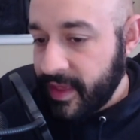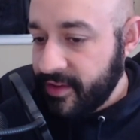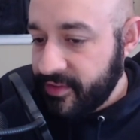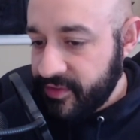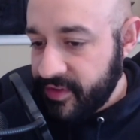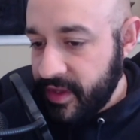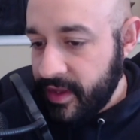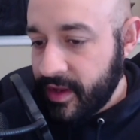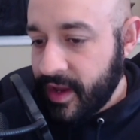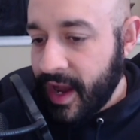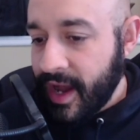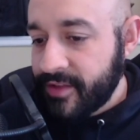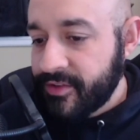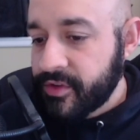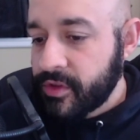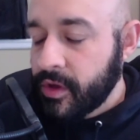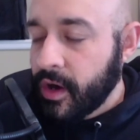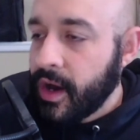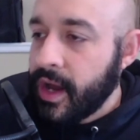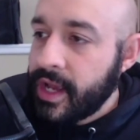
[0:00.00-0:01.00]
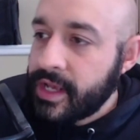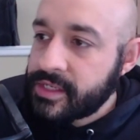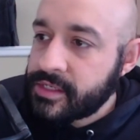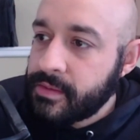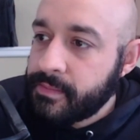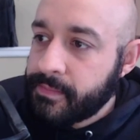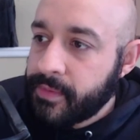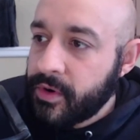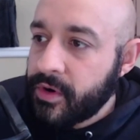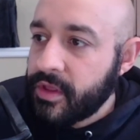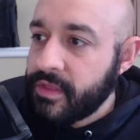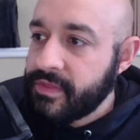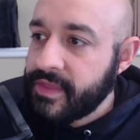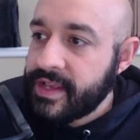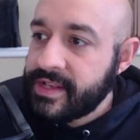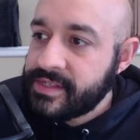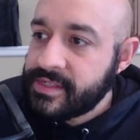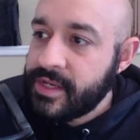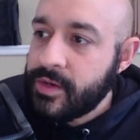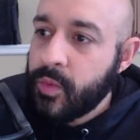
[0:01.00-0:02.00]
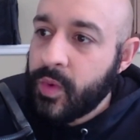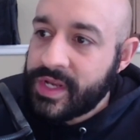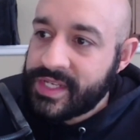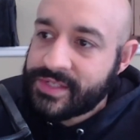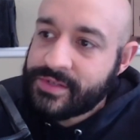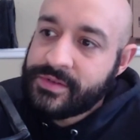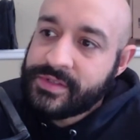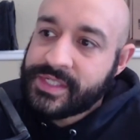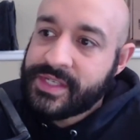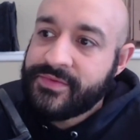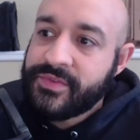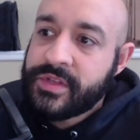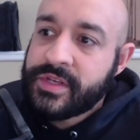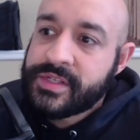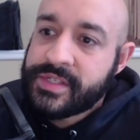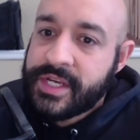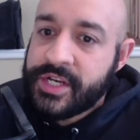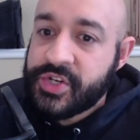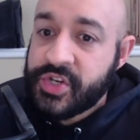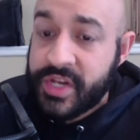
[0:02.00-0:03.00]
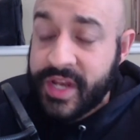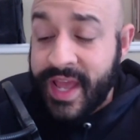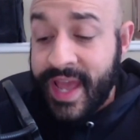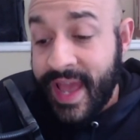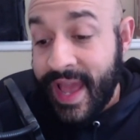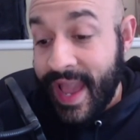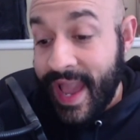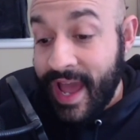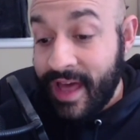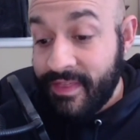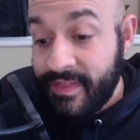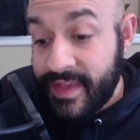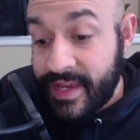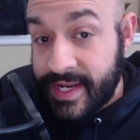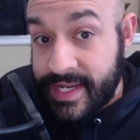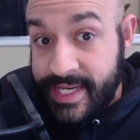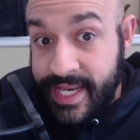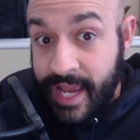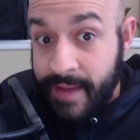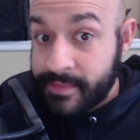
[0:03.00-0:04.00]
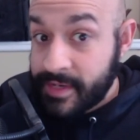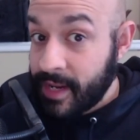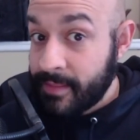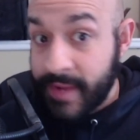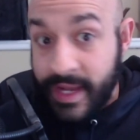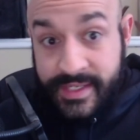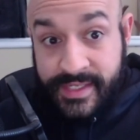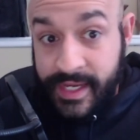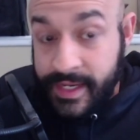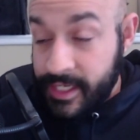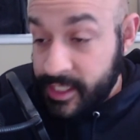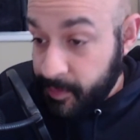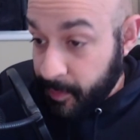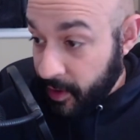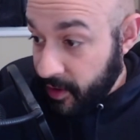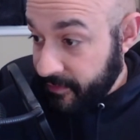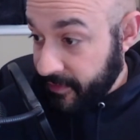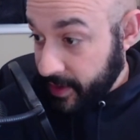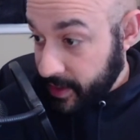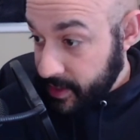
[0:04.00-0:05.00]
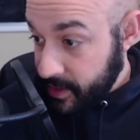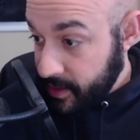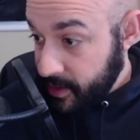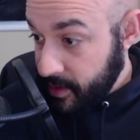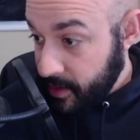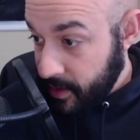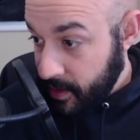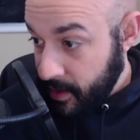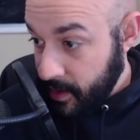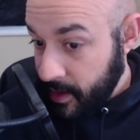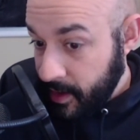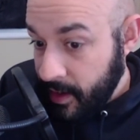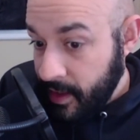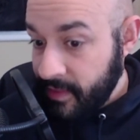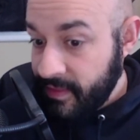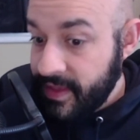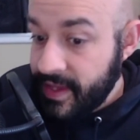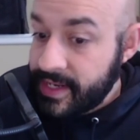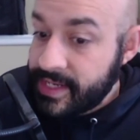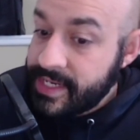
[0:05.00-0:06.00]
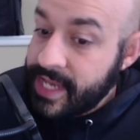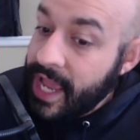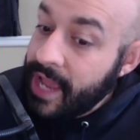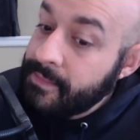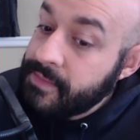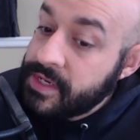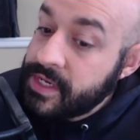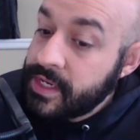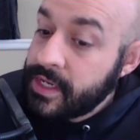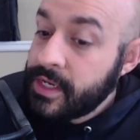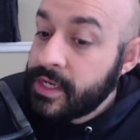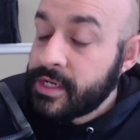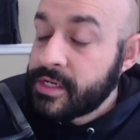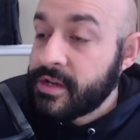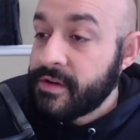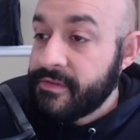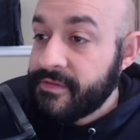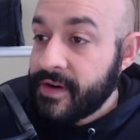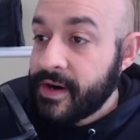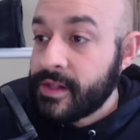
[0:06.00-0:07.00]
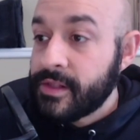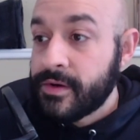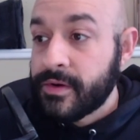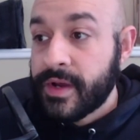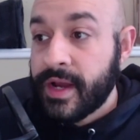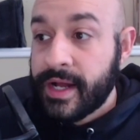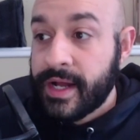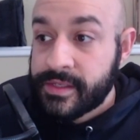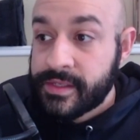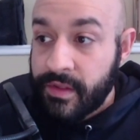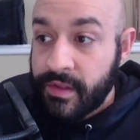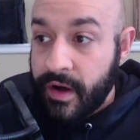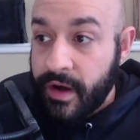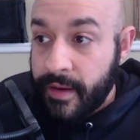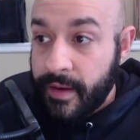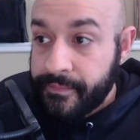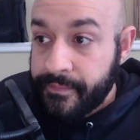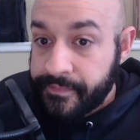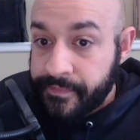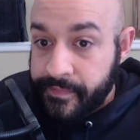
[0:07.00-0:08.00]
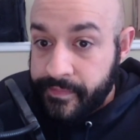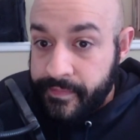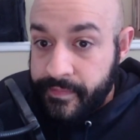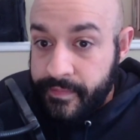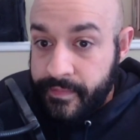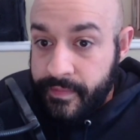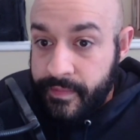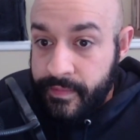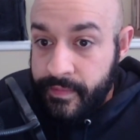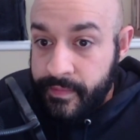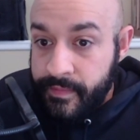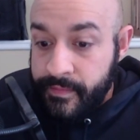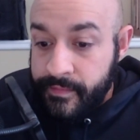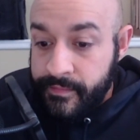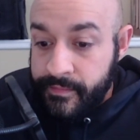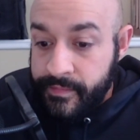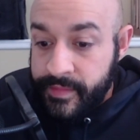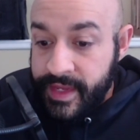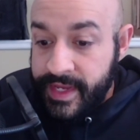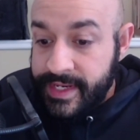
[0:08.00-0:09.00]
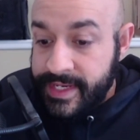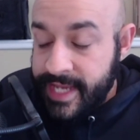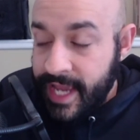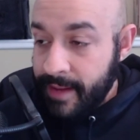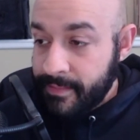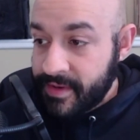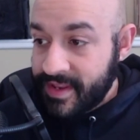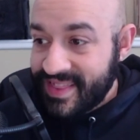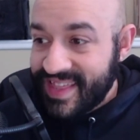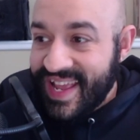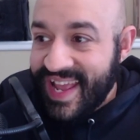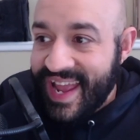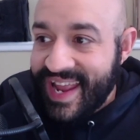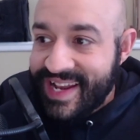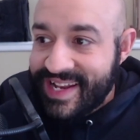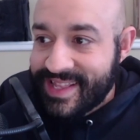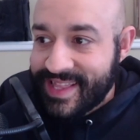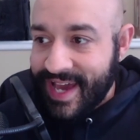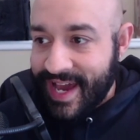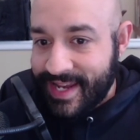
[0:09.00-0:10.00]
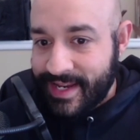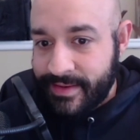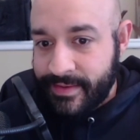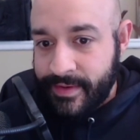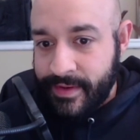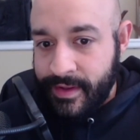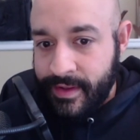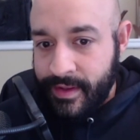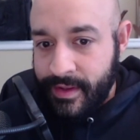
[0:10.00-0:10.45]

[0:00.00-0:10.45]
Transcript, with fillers: They see God's law as a burden. They see Western civilization and the attempt. I'm not saying it's perfect. The attempt to follow God's law. The attempt. They hate that.